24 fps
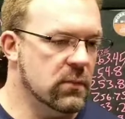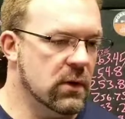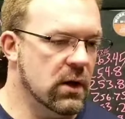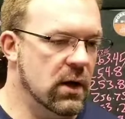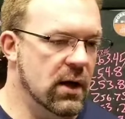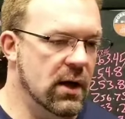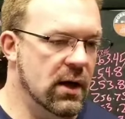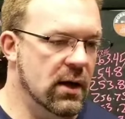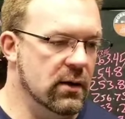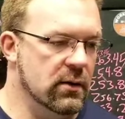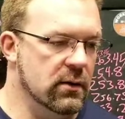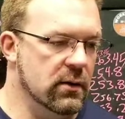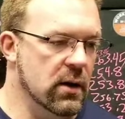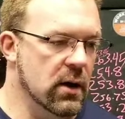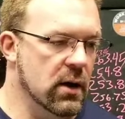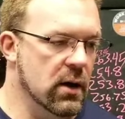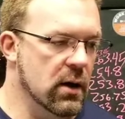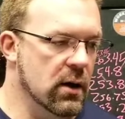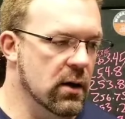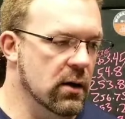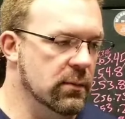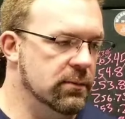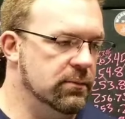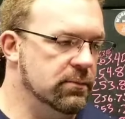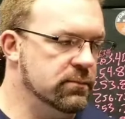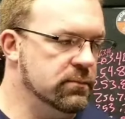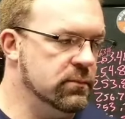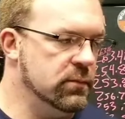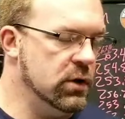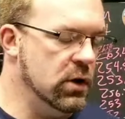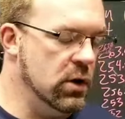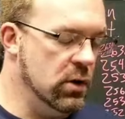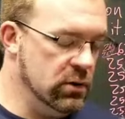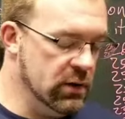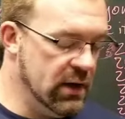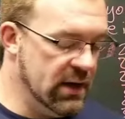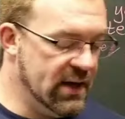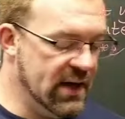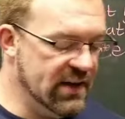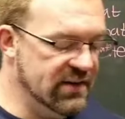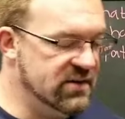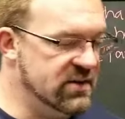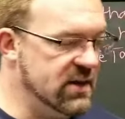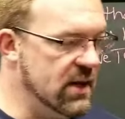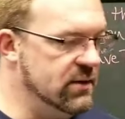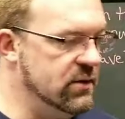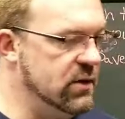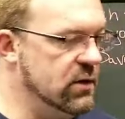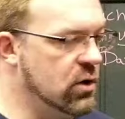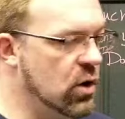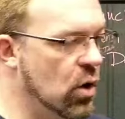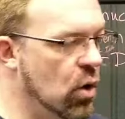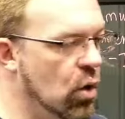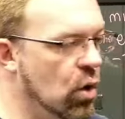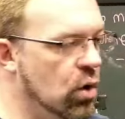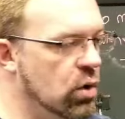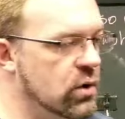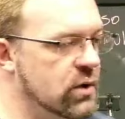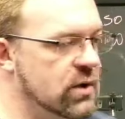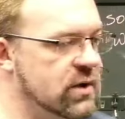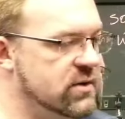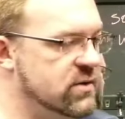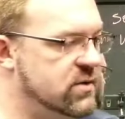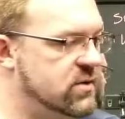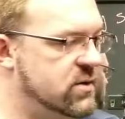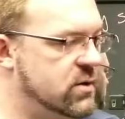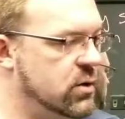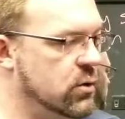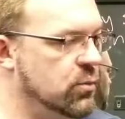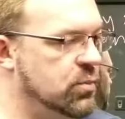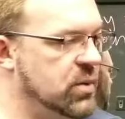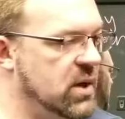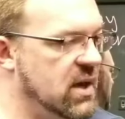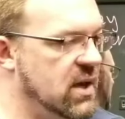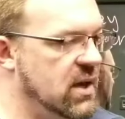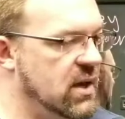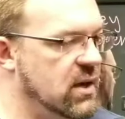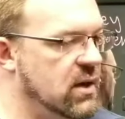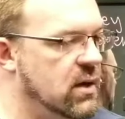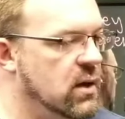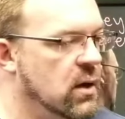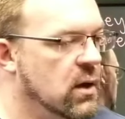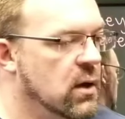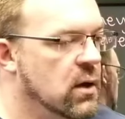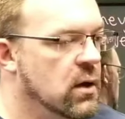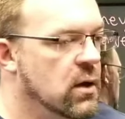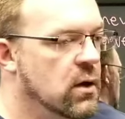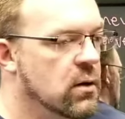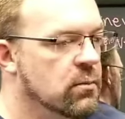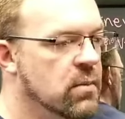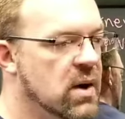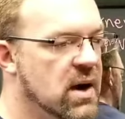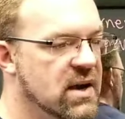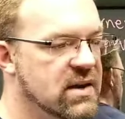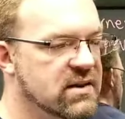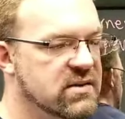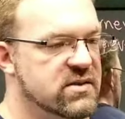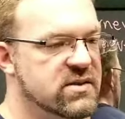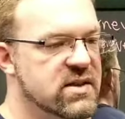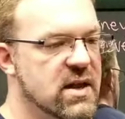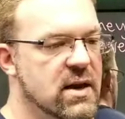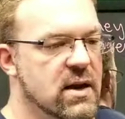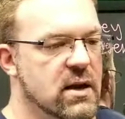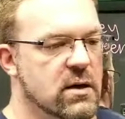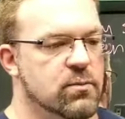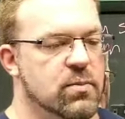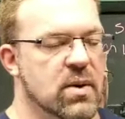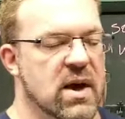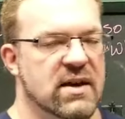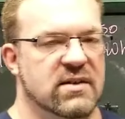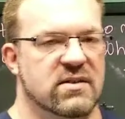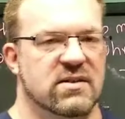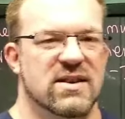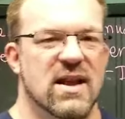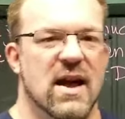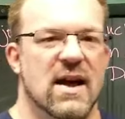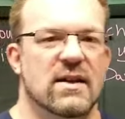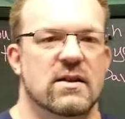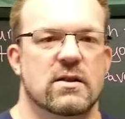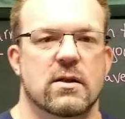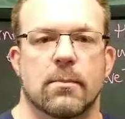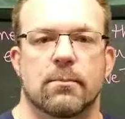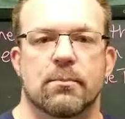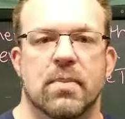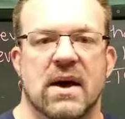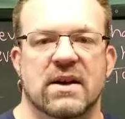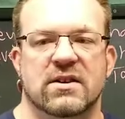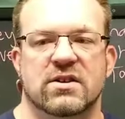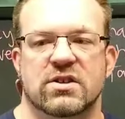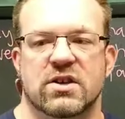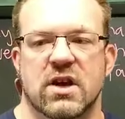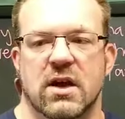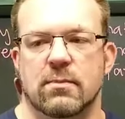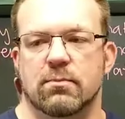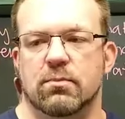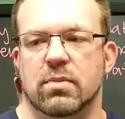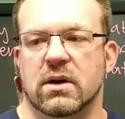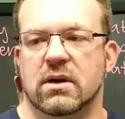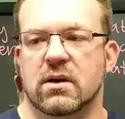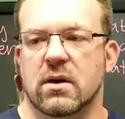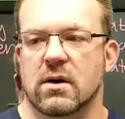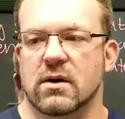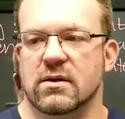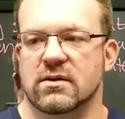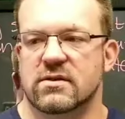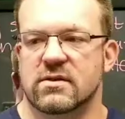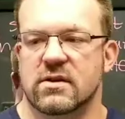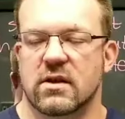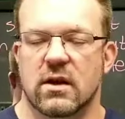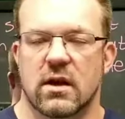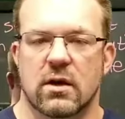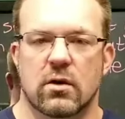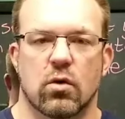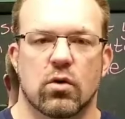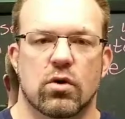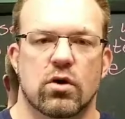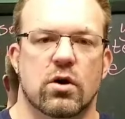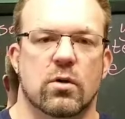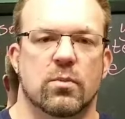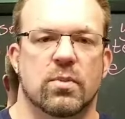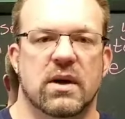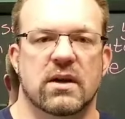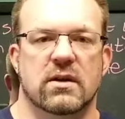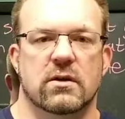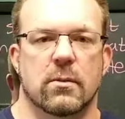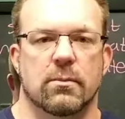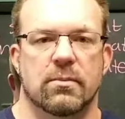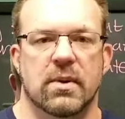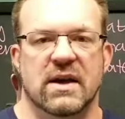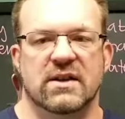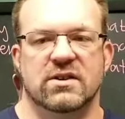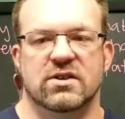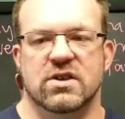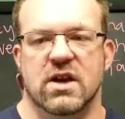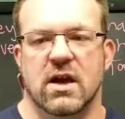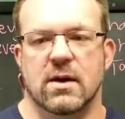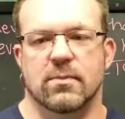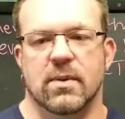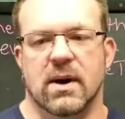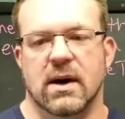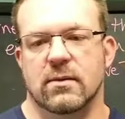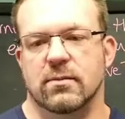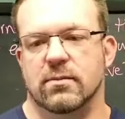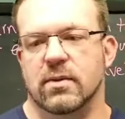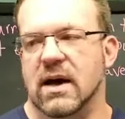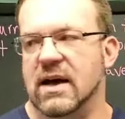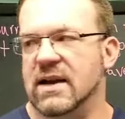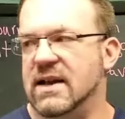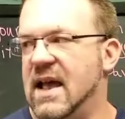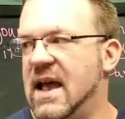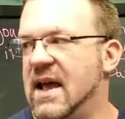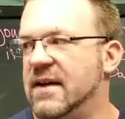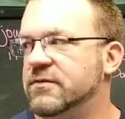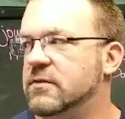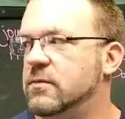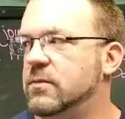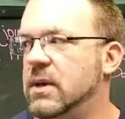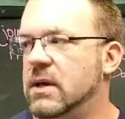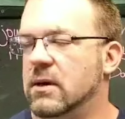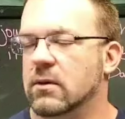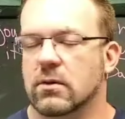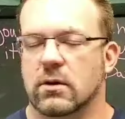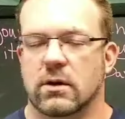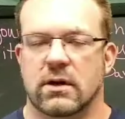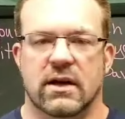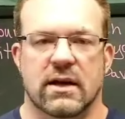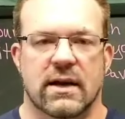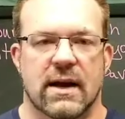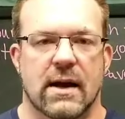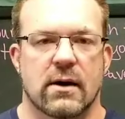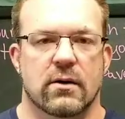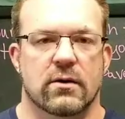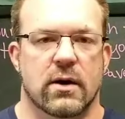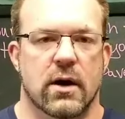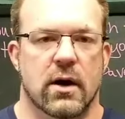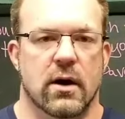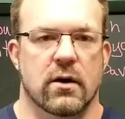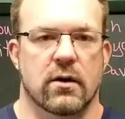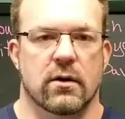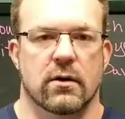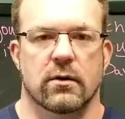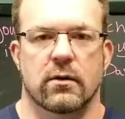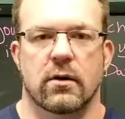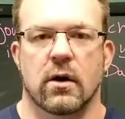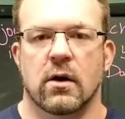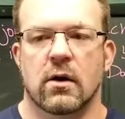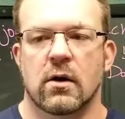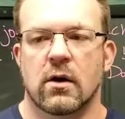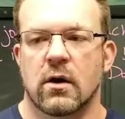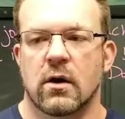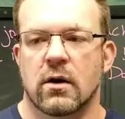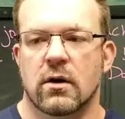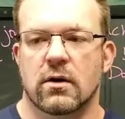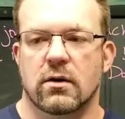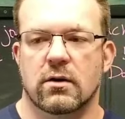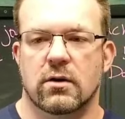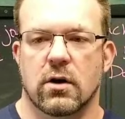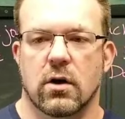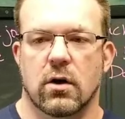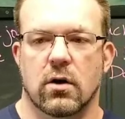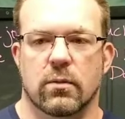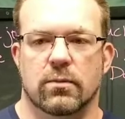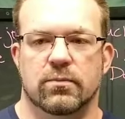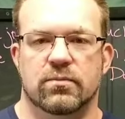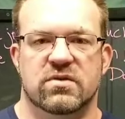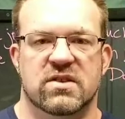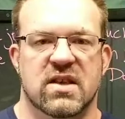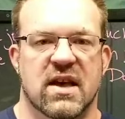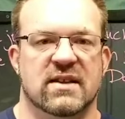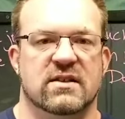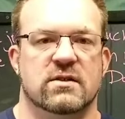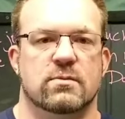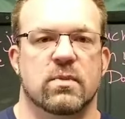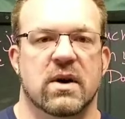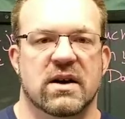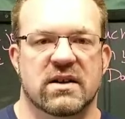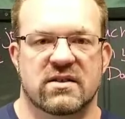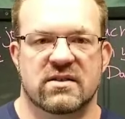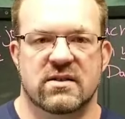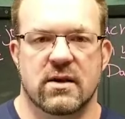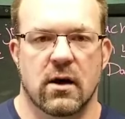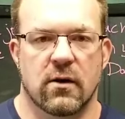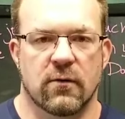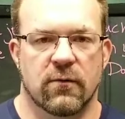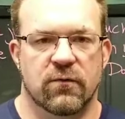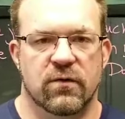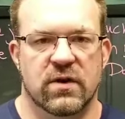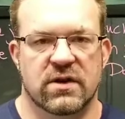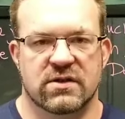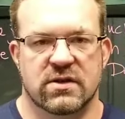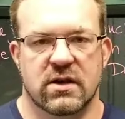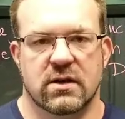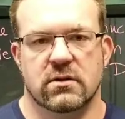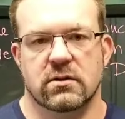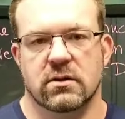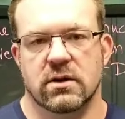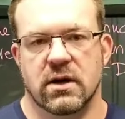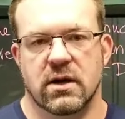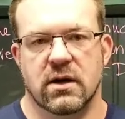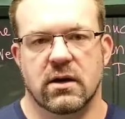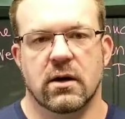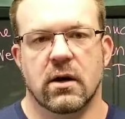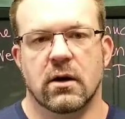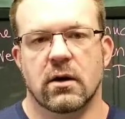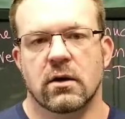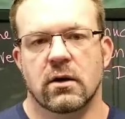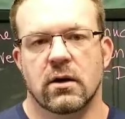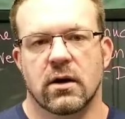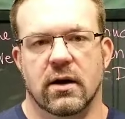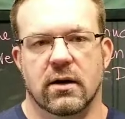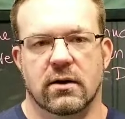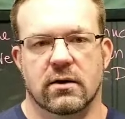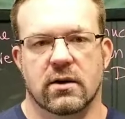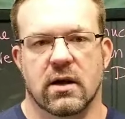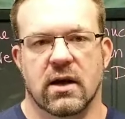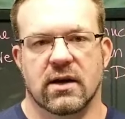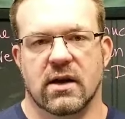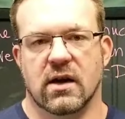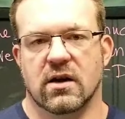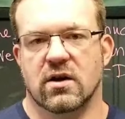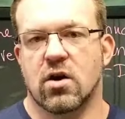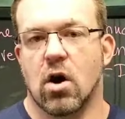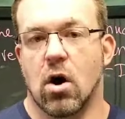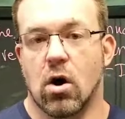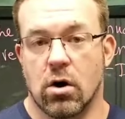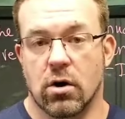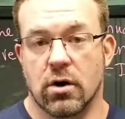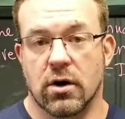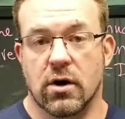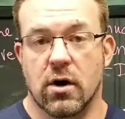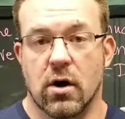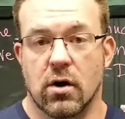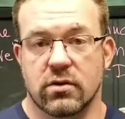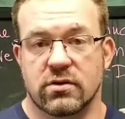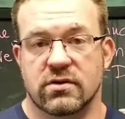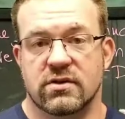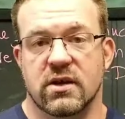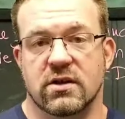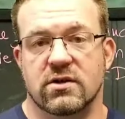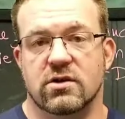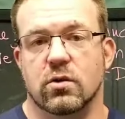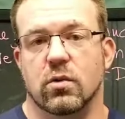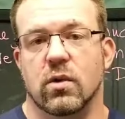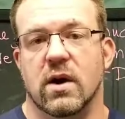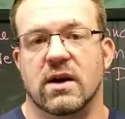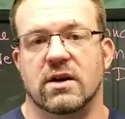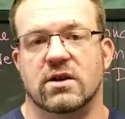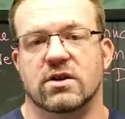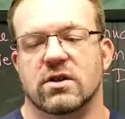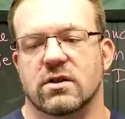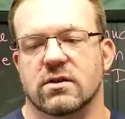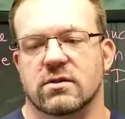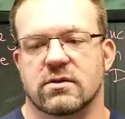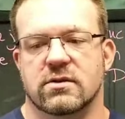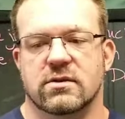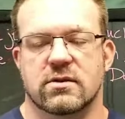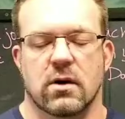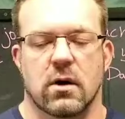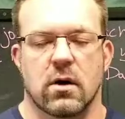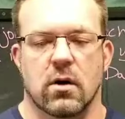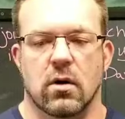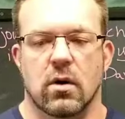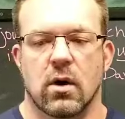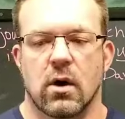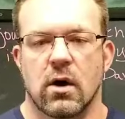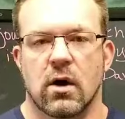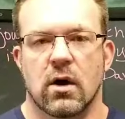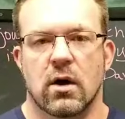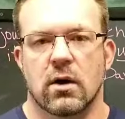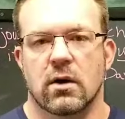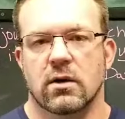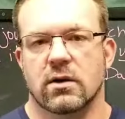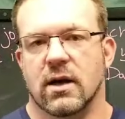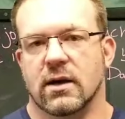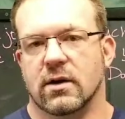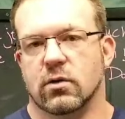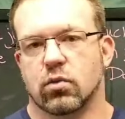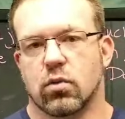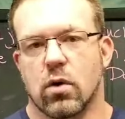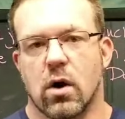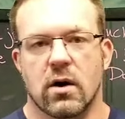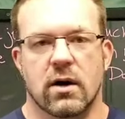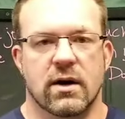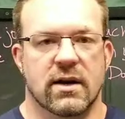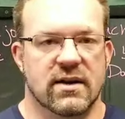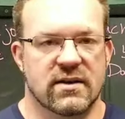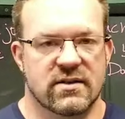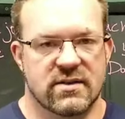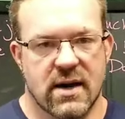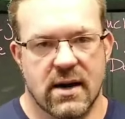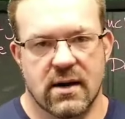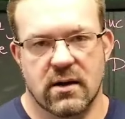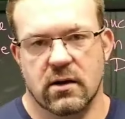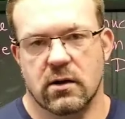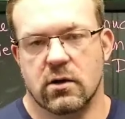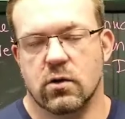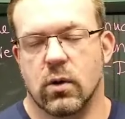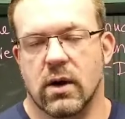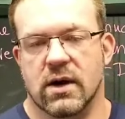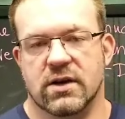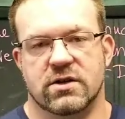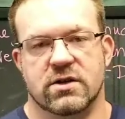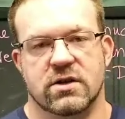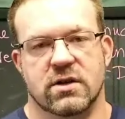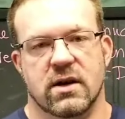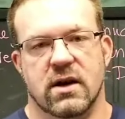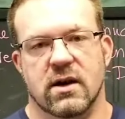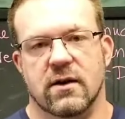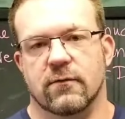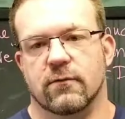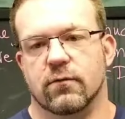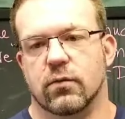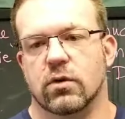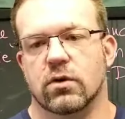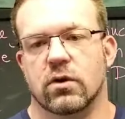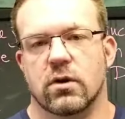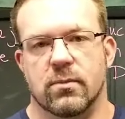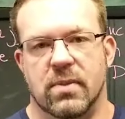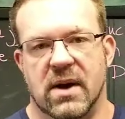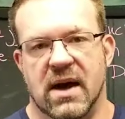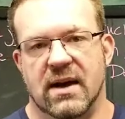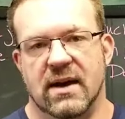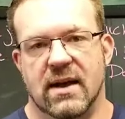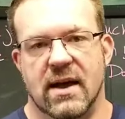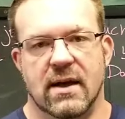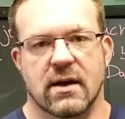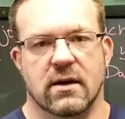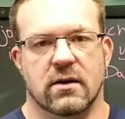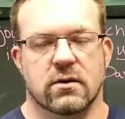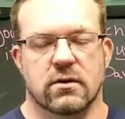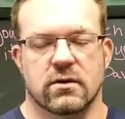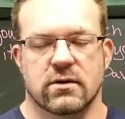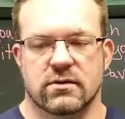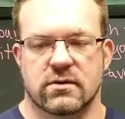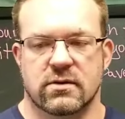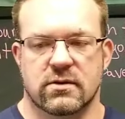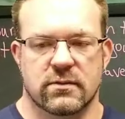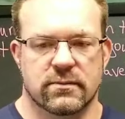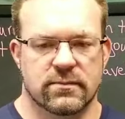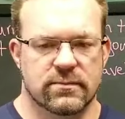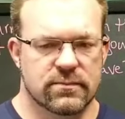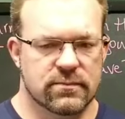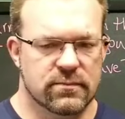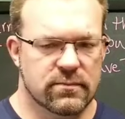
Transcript: You know, like I said, the goal is to be my aesthetic best, not in the best shape, because in order to be in the best shape, I'd have to be able to get out there and, you know, test myself physically in like a cardio situation. So, like, running is out of the question. I have really bad ankles.